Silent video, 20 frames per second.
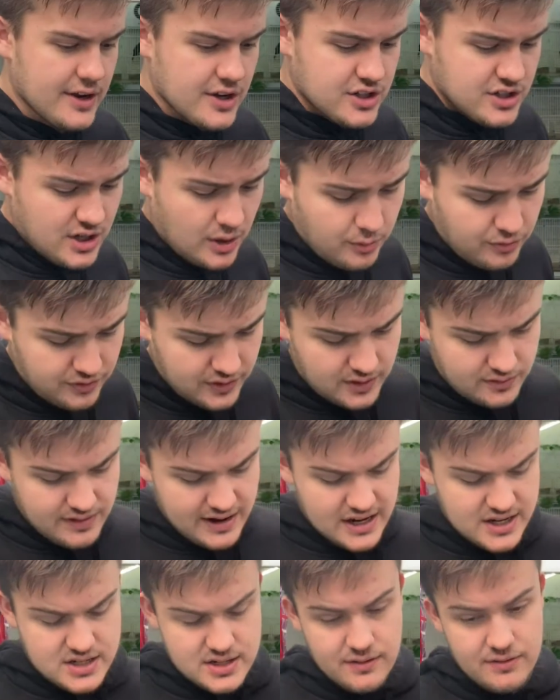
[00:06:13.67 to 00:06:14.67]
So for the
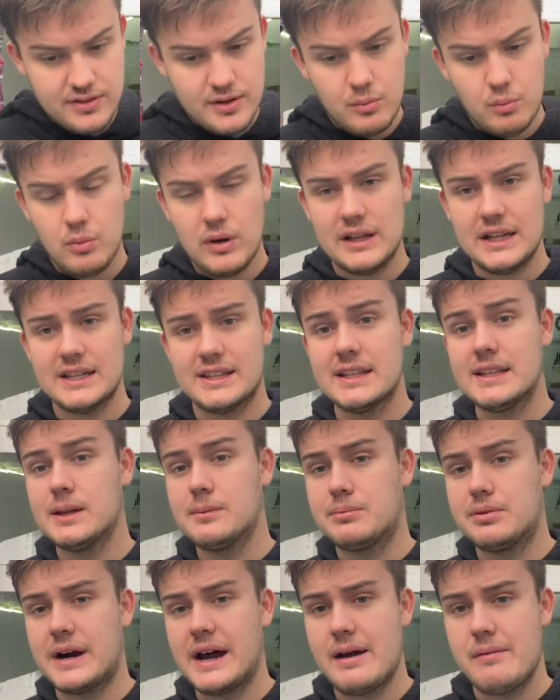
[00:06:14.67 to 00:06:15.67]
rest of them, well, I think the
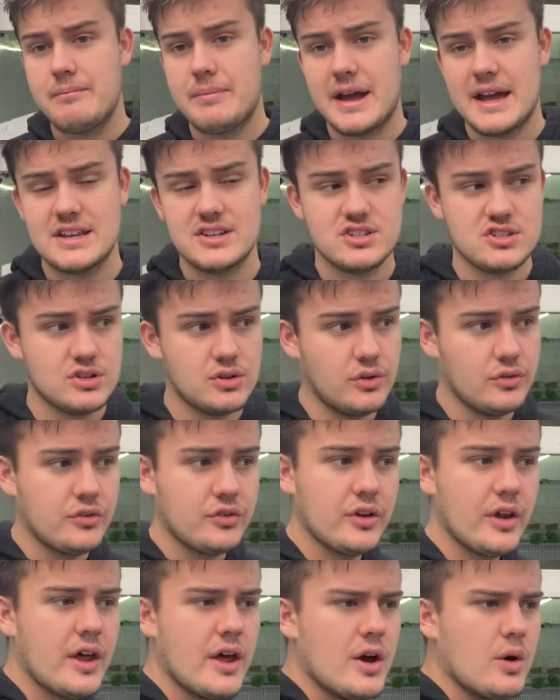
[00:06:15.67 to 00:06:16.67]
brown
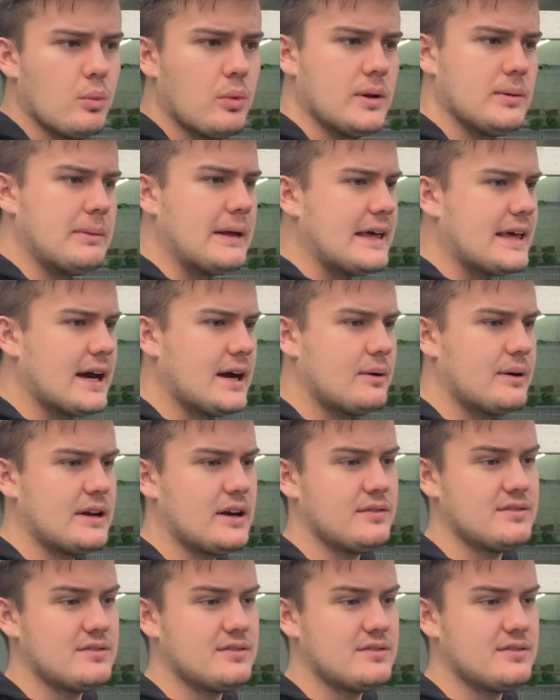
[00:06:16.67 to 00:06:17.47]
pastels will be going.